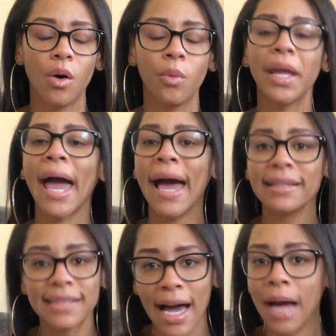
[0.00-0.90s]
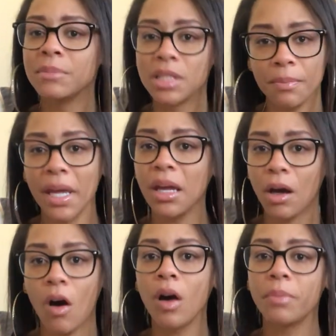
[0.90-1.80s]
we had time to
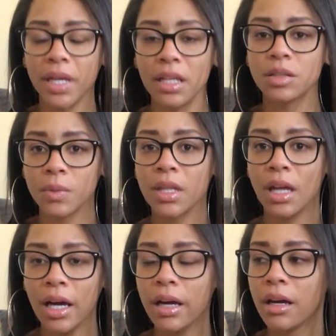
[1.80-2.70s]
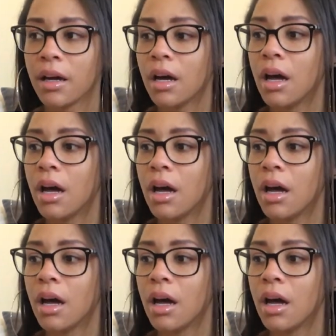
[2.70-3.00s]
make our peace with that,